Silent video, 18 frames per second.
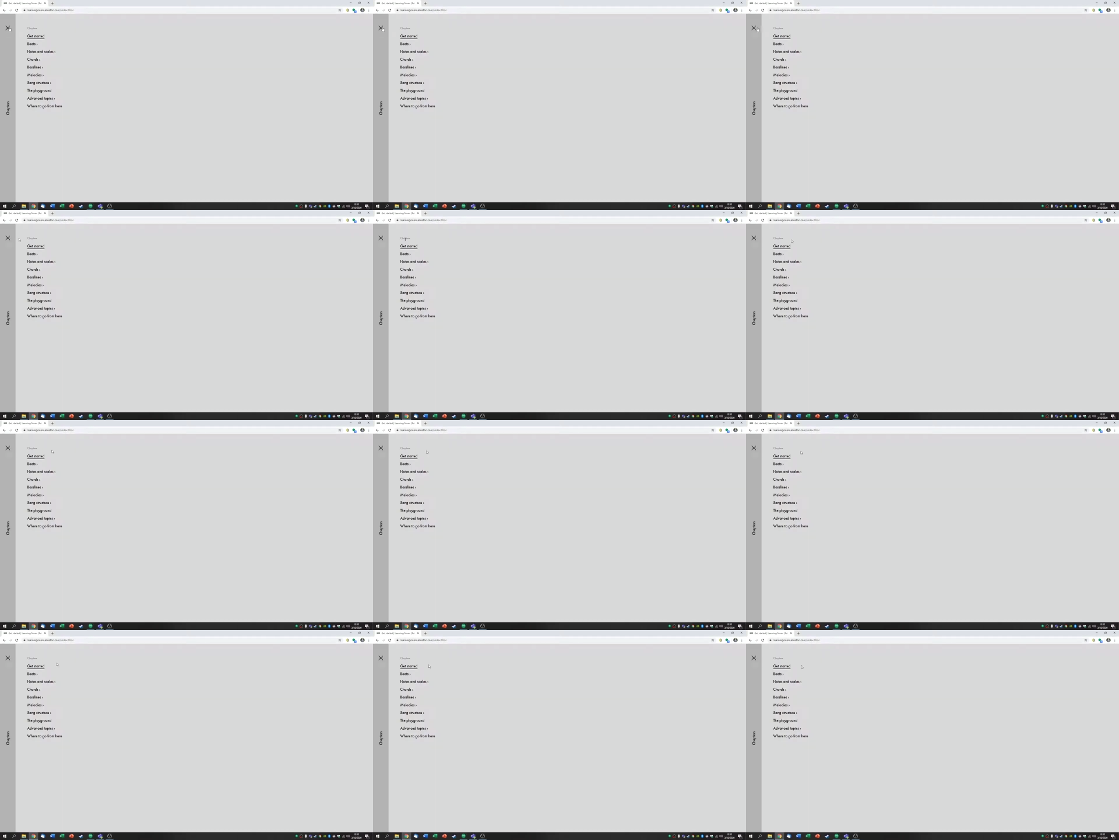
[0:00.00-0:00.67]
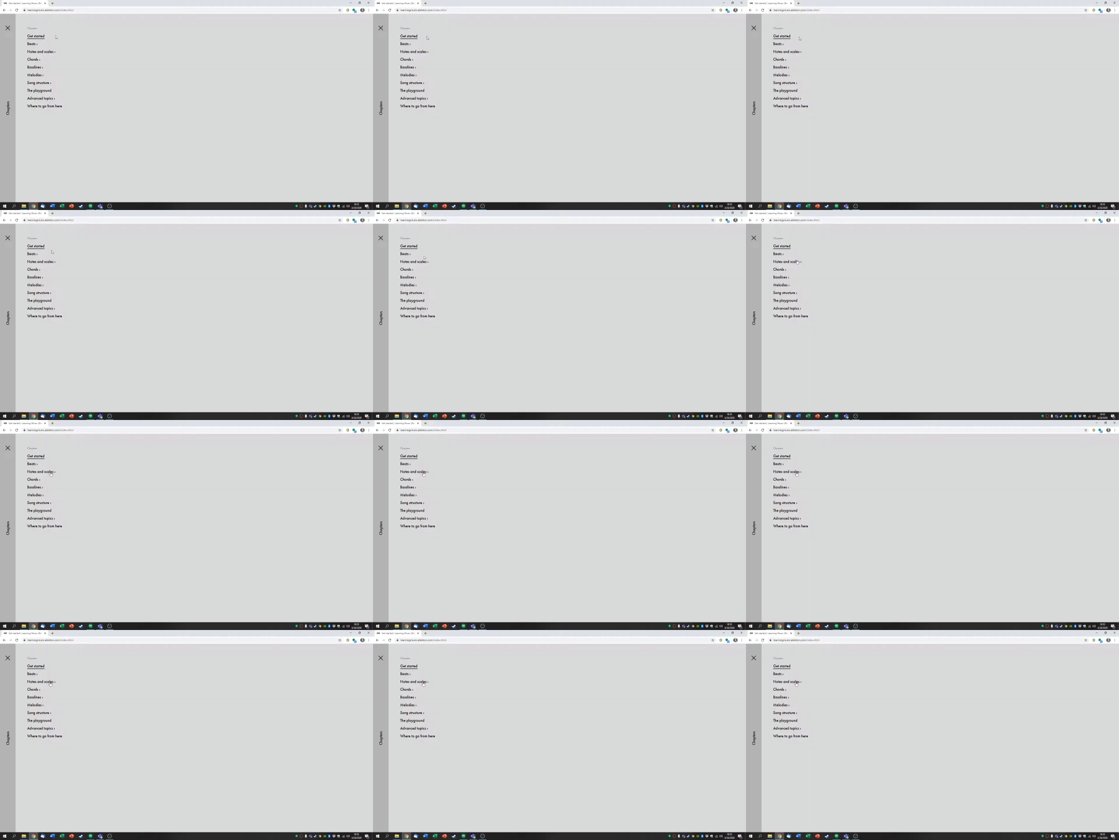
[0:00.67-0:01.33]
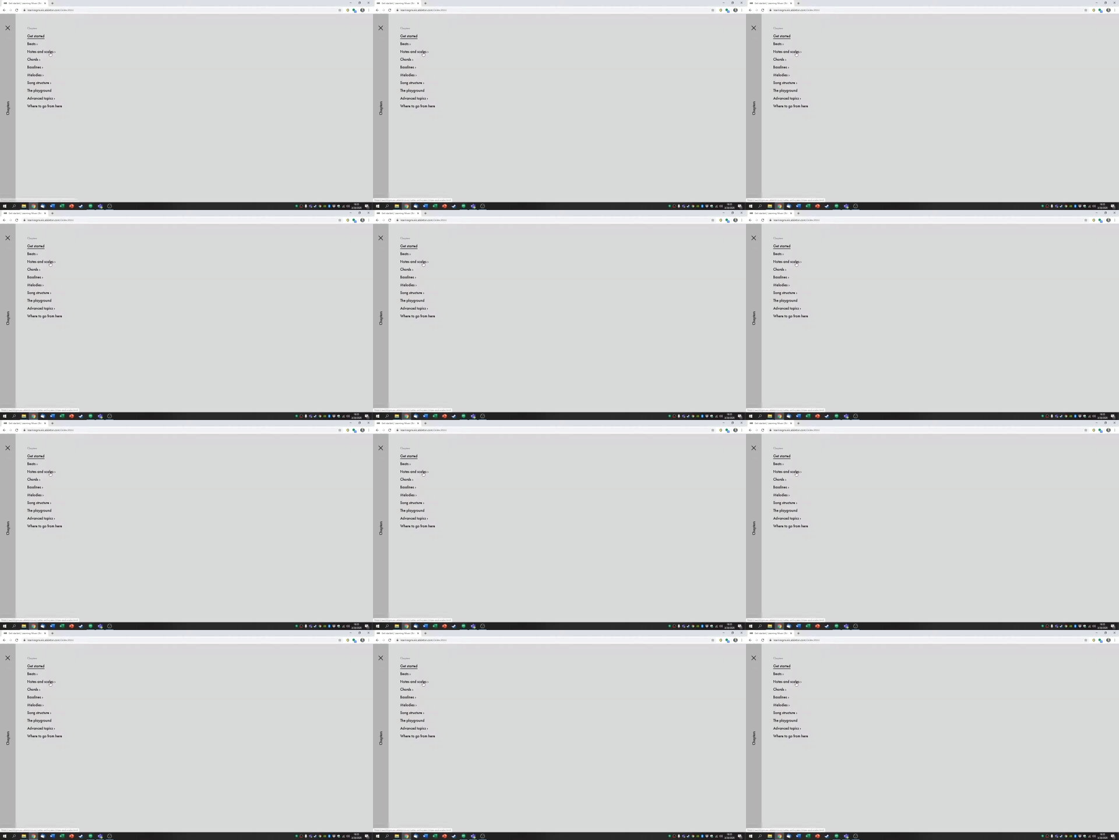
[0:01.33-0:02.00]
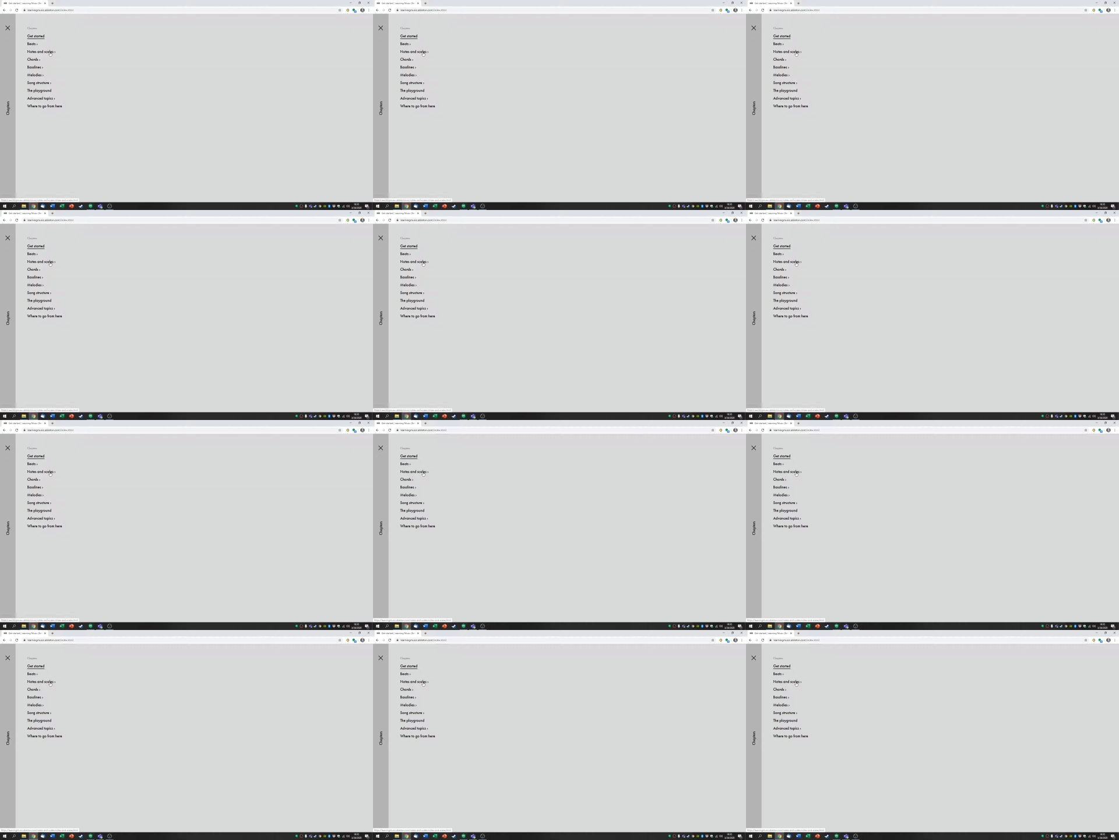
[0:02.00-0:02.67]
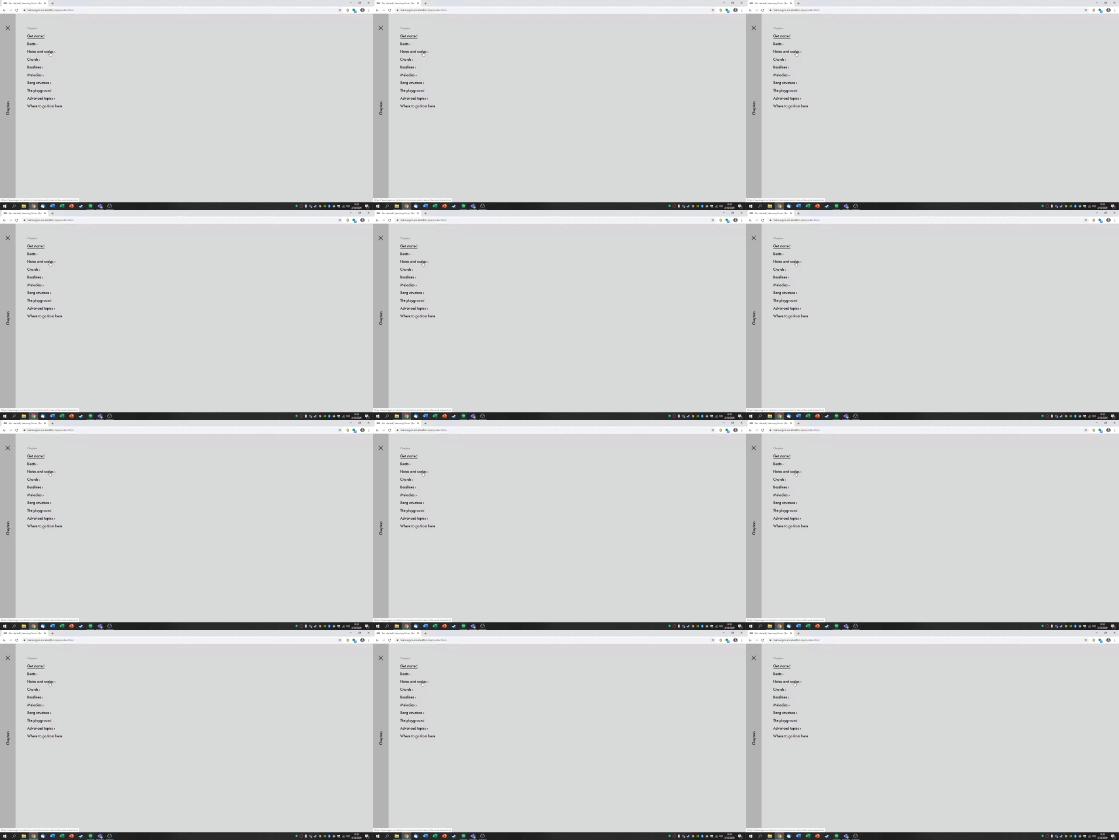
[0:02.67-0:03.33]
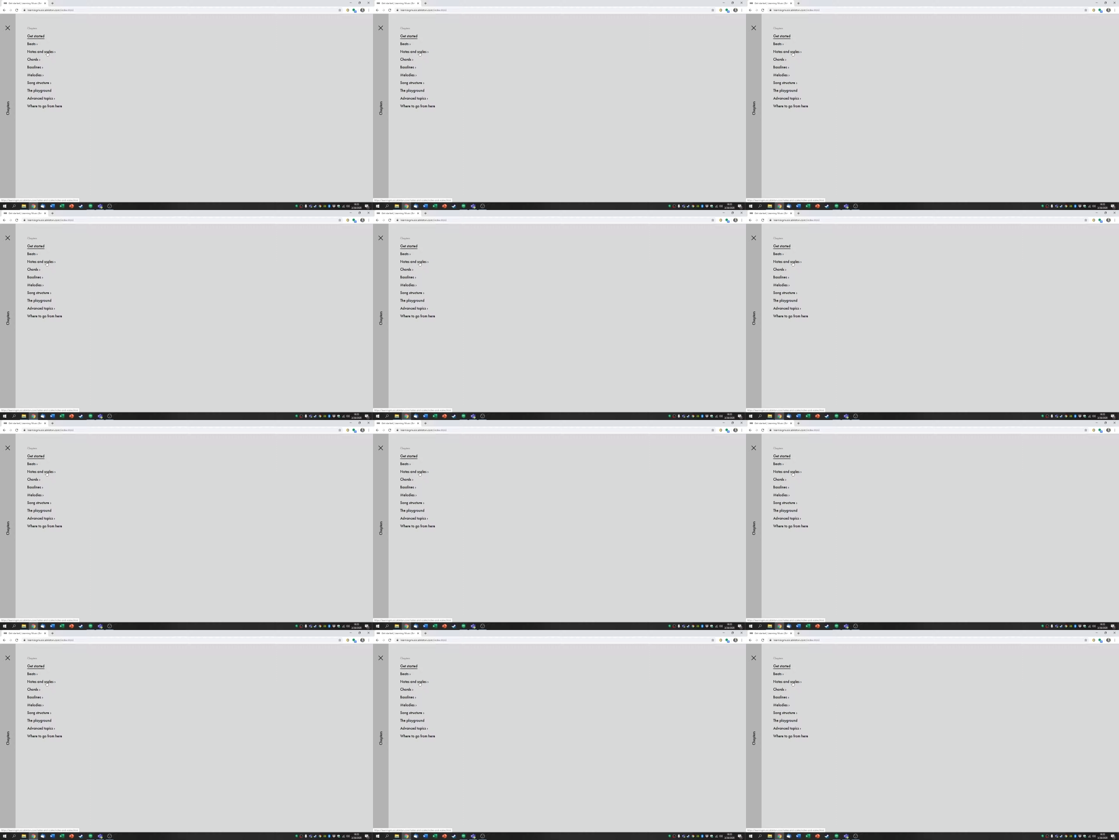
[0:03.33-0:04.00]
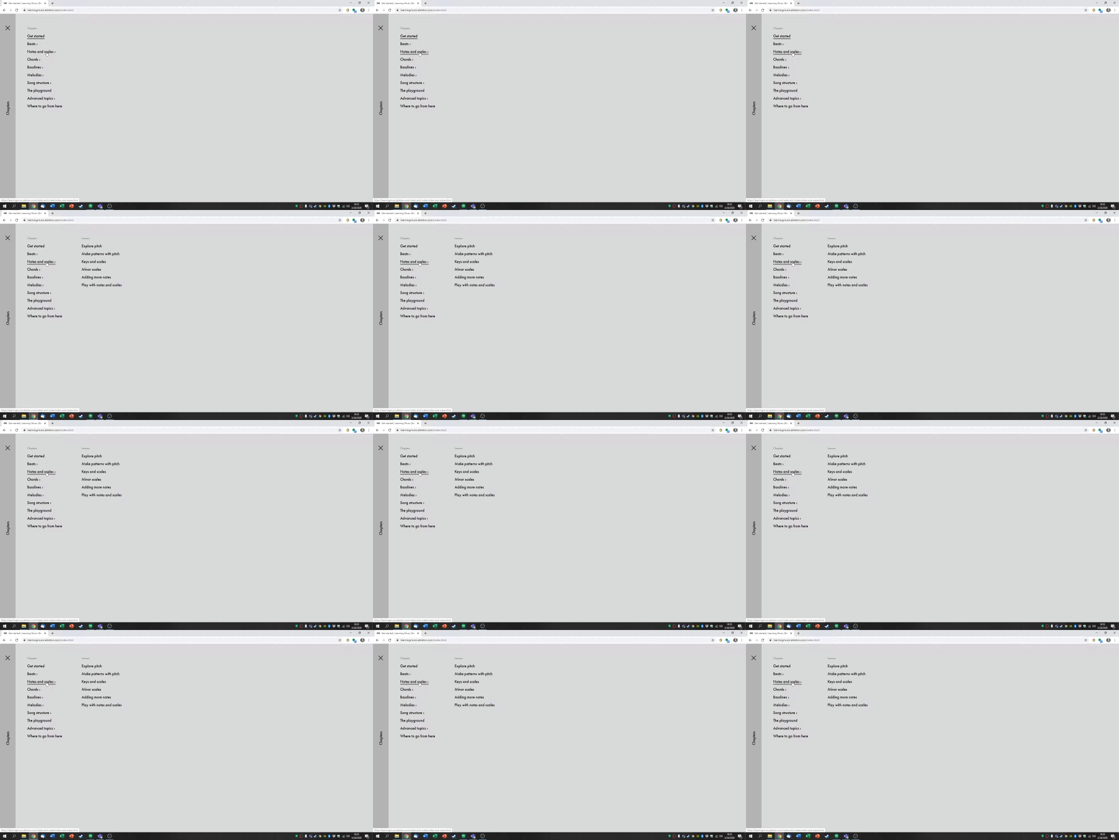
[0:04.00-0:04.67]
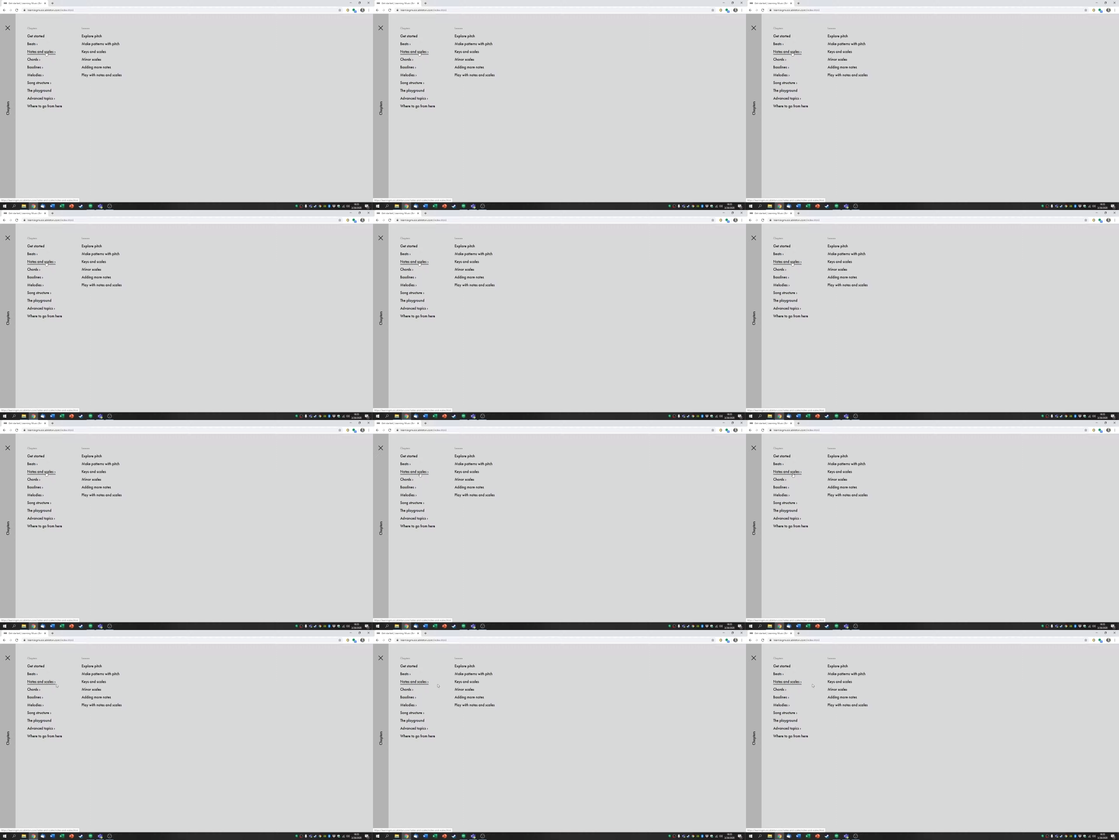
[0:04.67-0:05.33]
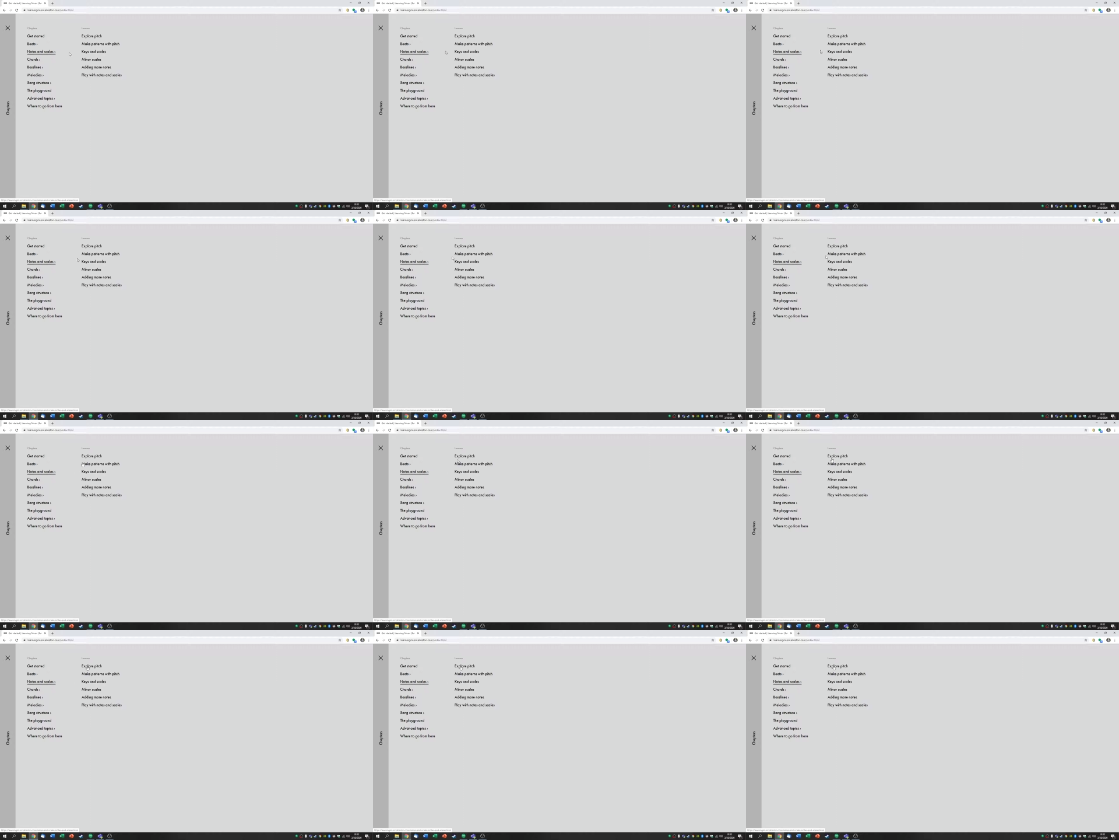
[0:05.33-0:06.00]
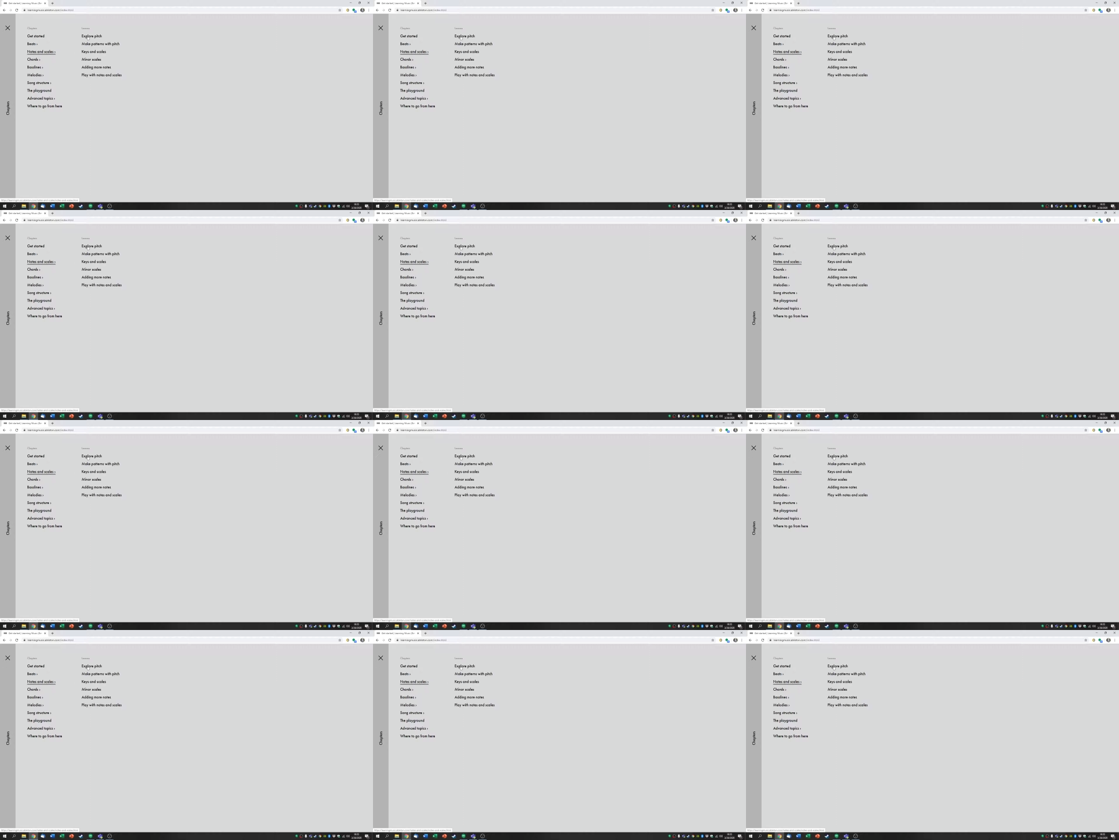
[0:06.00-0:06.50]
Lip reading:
(no speaker visible)